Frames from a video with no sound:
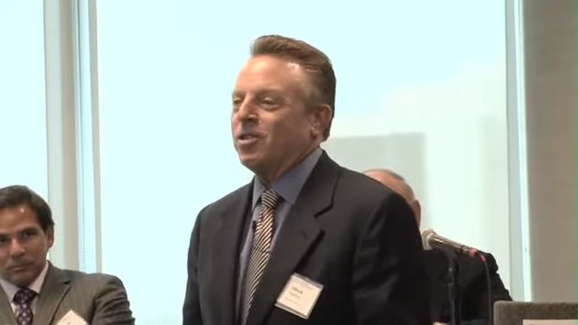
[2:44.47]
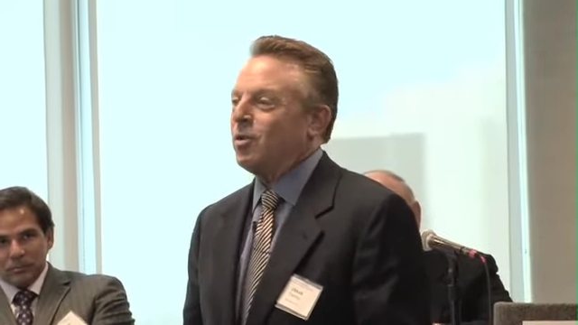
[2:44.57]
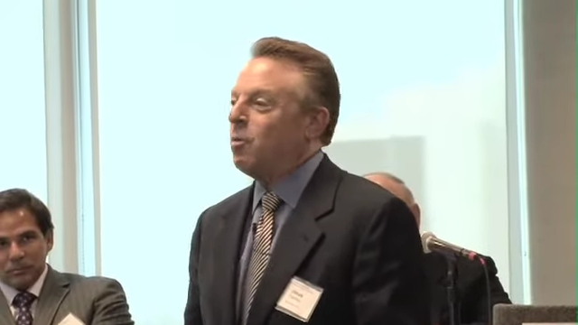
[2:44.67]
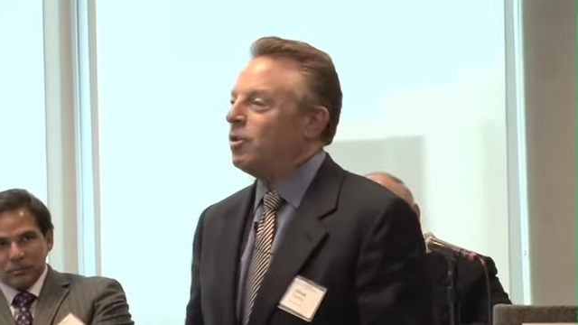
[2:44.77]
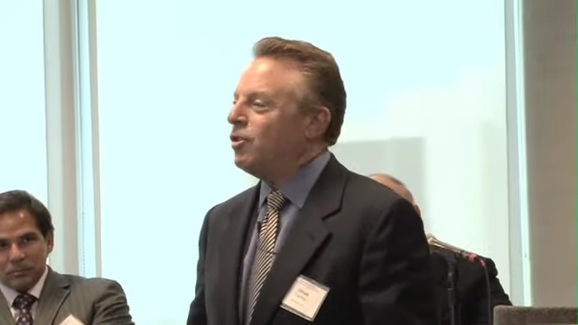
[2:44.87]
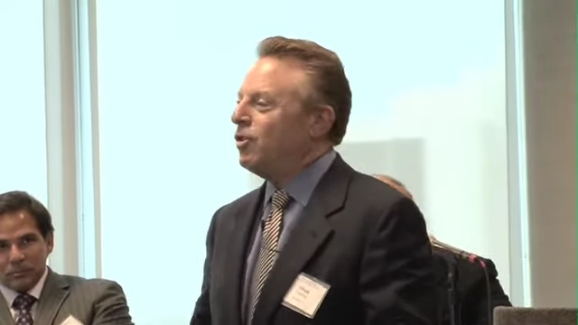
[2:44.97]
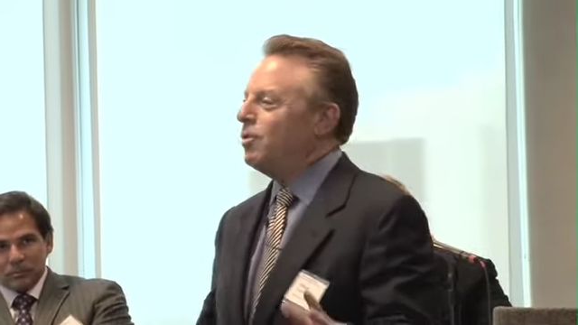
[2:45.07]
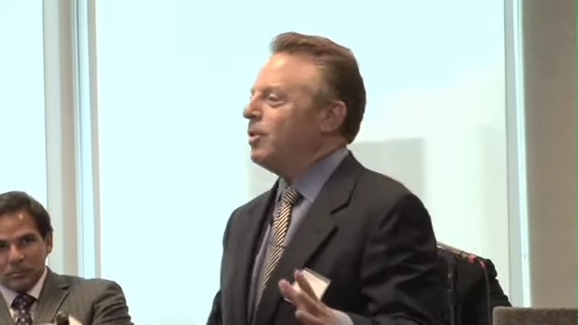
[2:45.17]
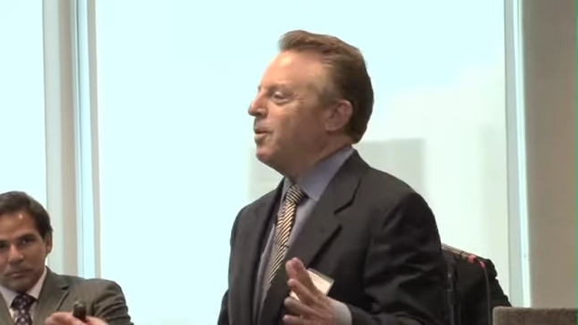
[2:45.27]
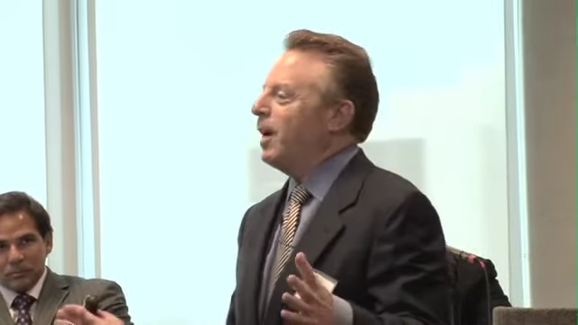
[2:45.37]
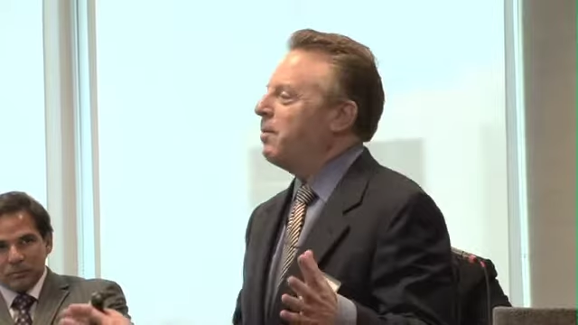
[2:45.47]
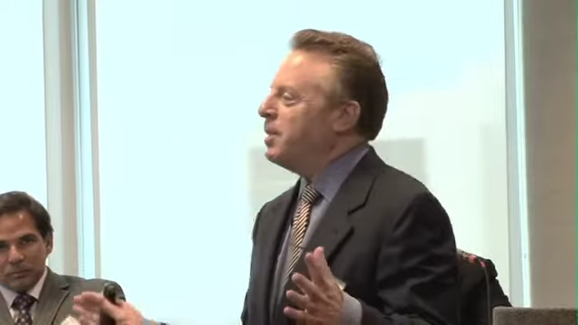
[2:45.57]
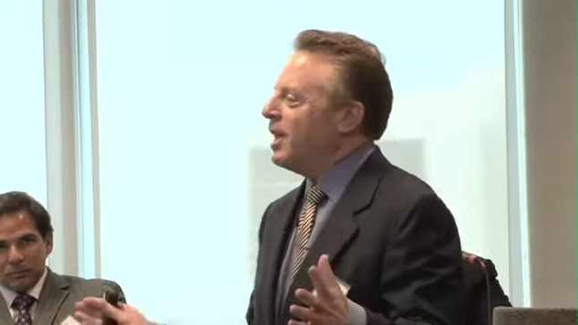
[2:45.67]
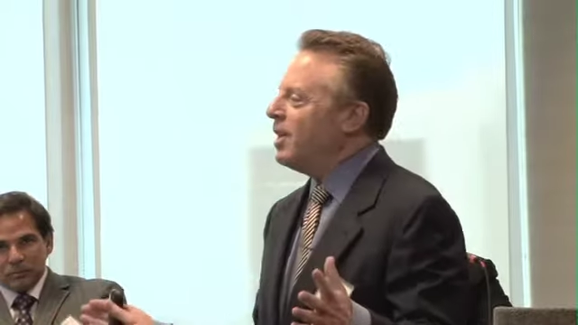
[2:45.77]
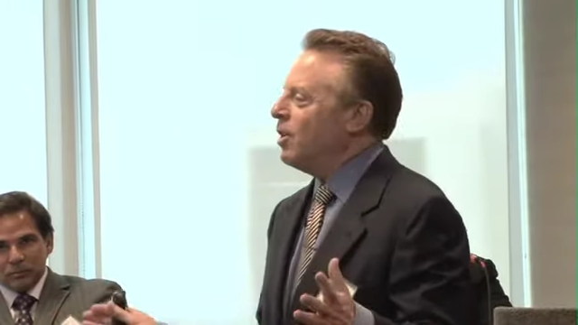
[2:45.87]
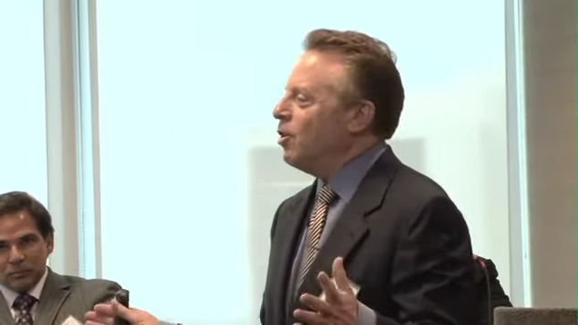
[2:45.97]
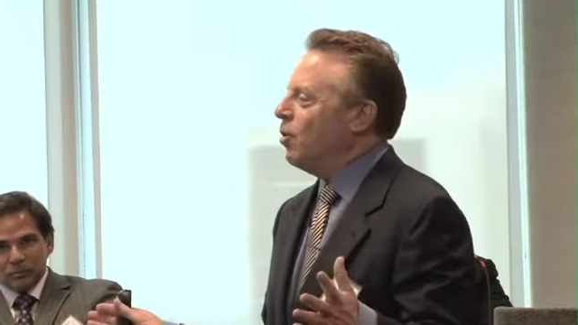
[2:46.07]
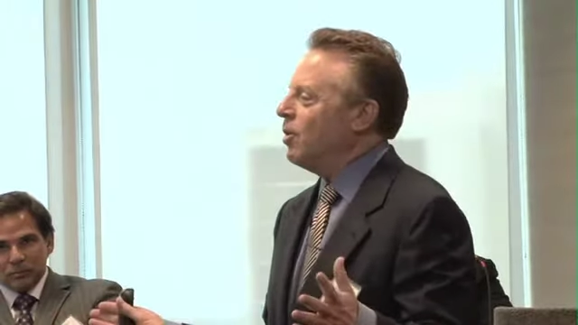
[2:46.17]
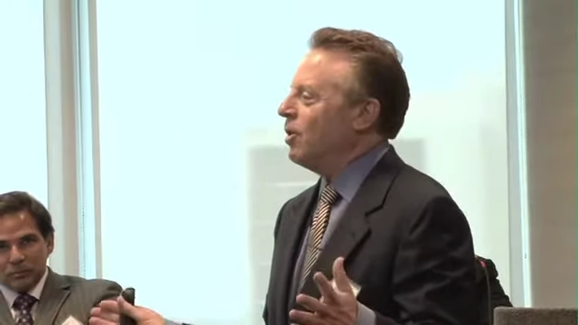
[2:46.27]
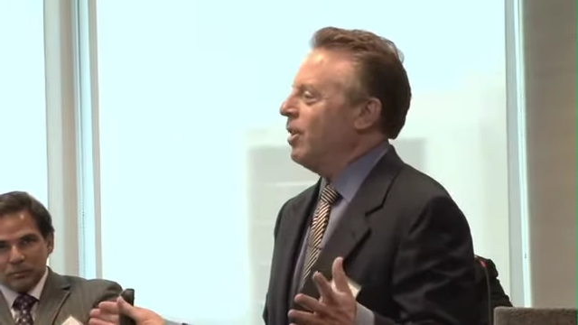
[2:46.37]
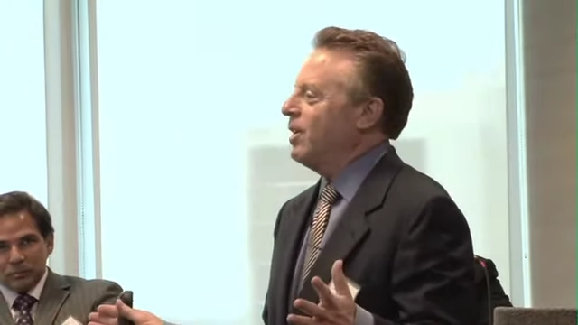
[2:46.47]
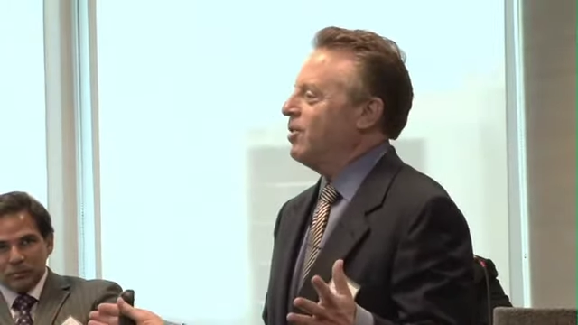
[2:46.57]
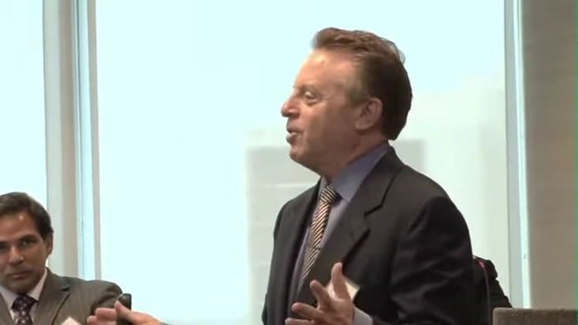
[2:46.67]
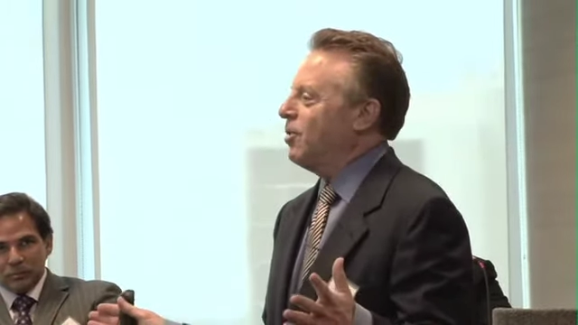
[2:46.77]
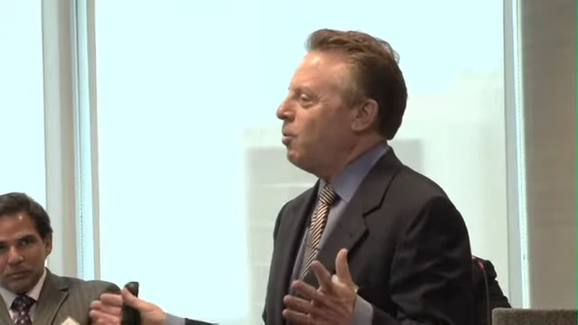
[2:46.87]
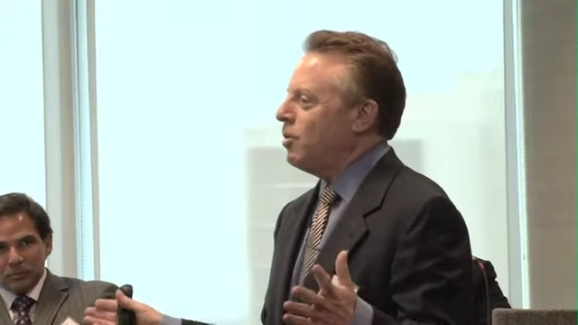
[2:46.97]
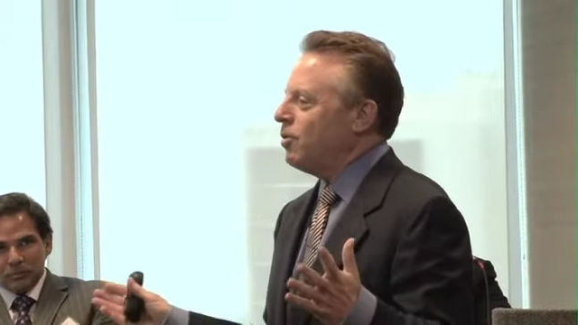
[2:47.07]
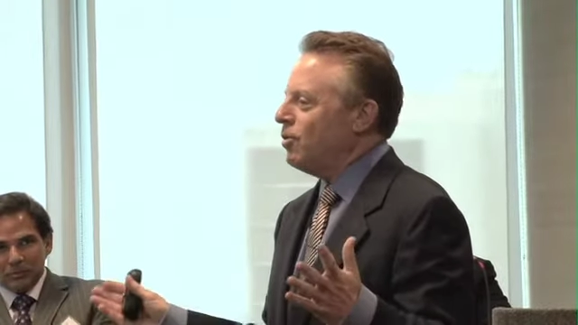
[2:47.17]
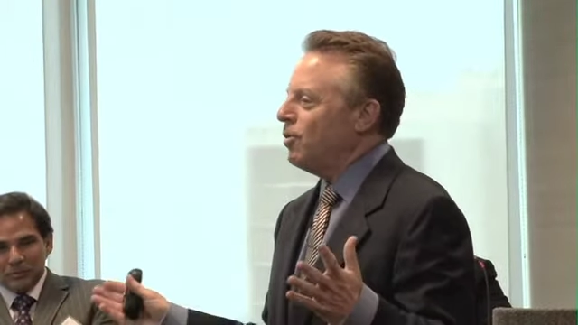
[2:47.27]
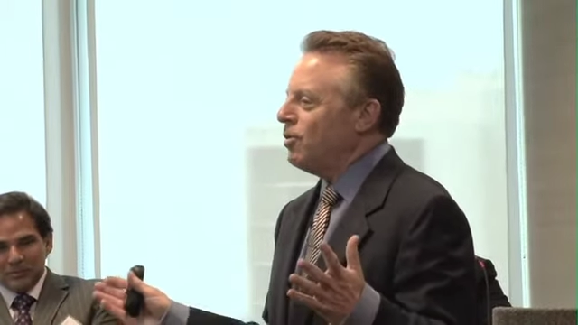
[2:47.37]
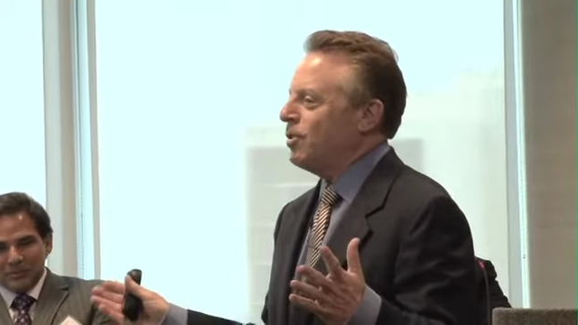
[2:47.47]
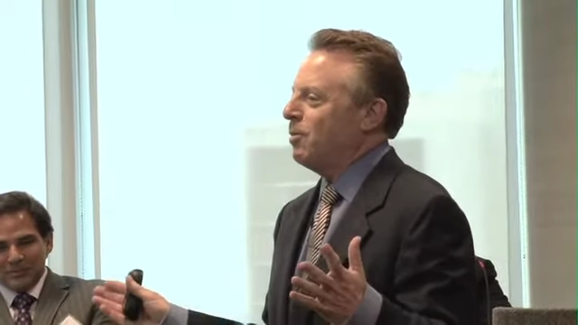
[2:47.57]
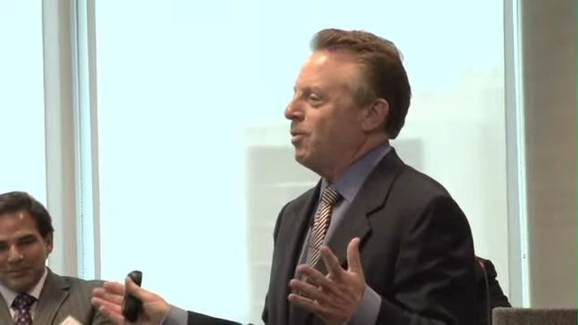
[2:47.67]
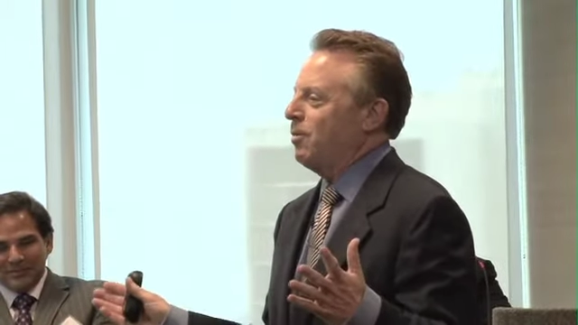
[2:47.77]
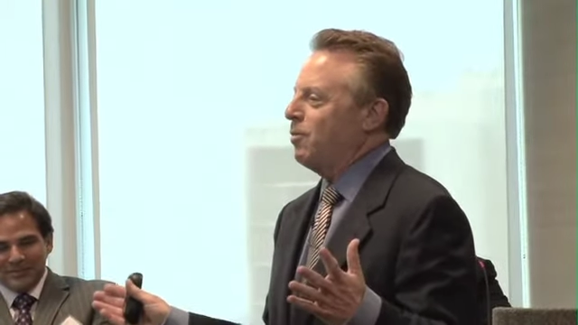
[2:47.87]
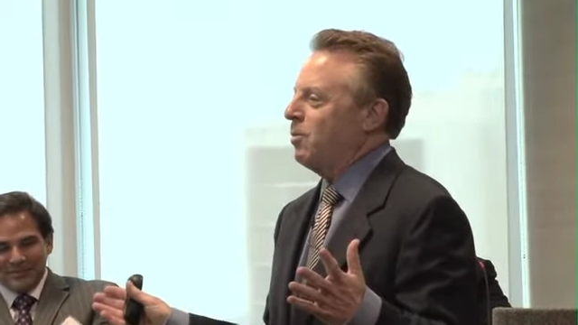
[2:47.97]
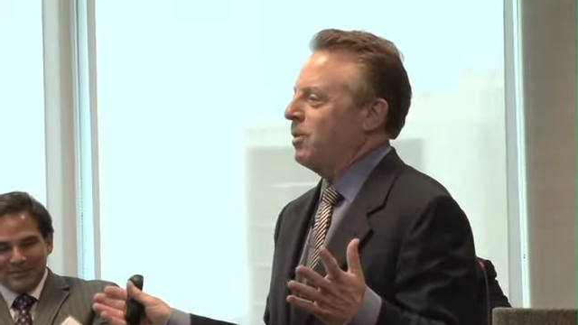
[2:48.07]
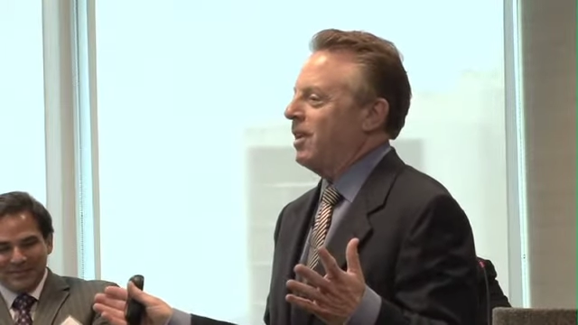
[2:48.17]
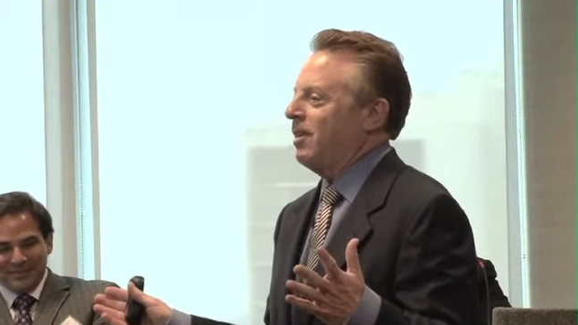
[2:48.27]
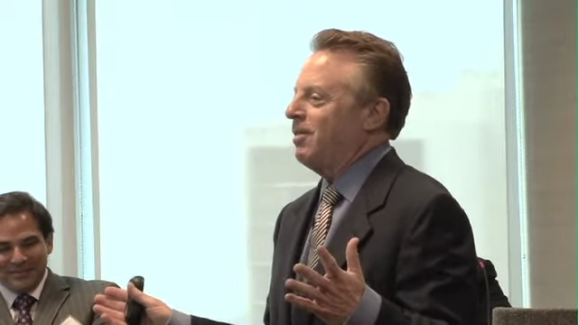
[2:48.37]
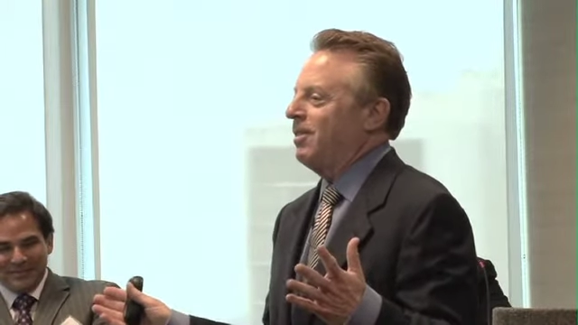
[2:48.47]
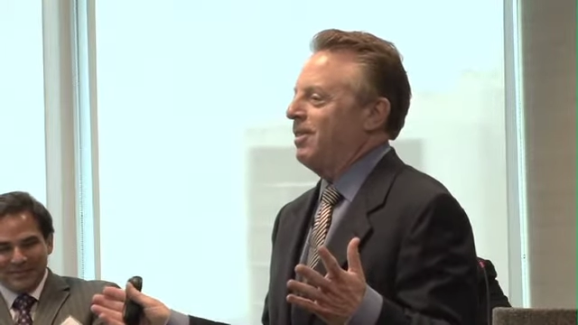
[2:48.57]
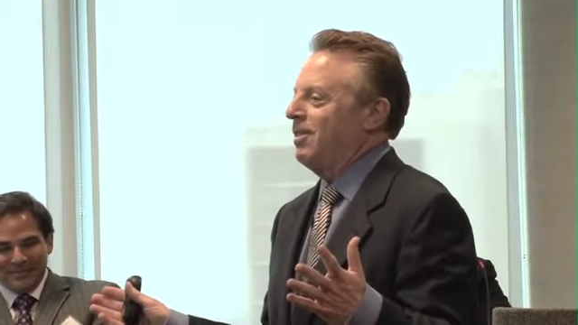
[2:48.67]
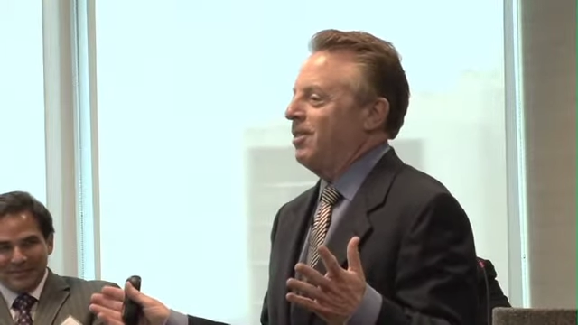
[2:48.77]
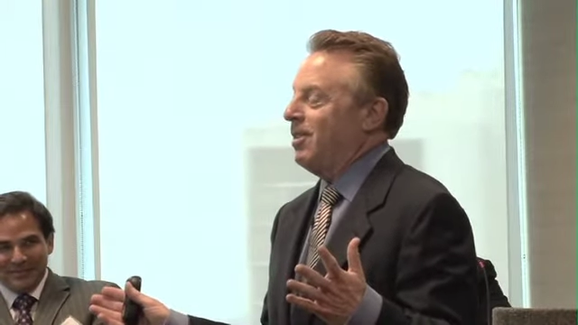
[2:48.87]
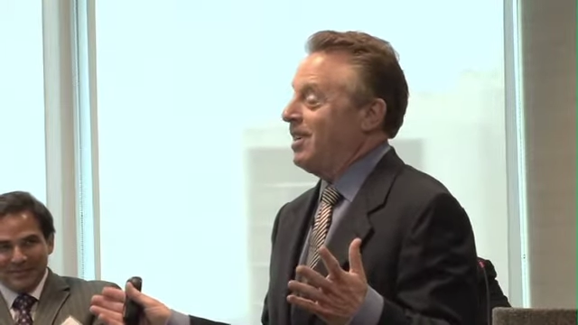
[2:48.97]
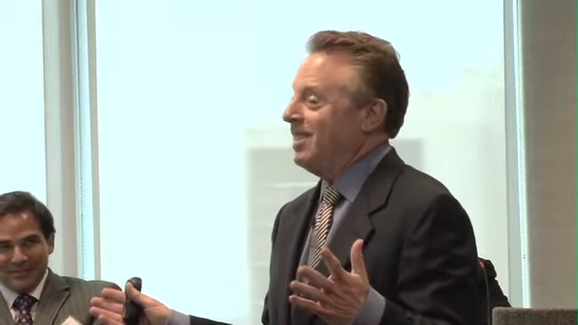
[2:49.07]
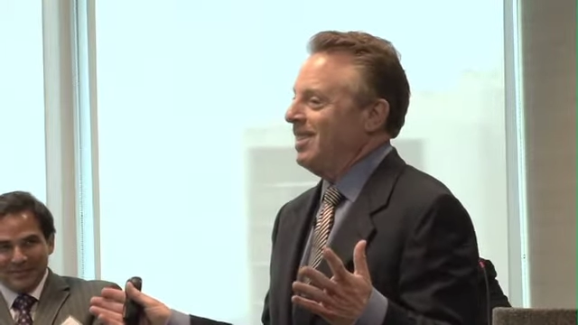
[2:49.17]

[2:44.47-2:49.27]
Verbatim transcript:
Speaker 1: So I want you to do something. I've been taking yoga classes, so I want you to do something for me. All right?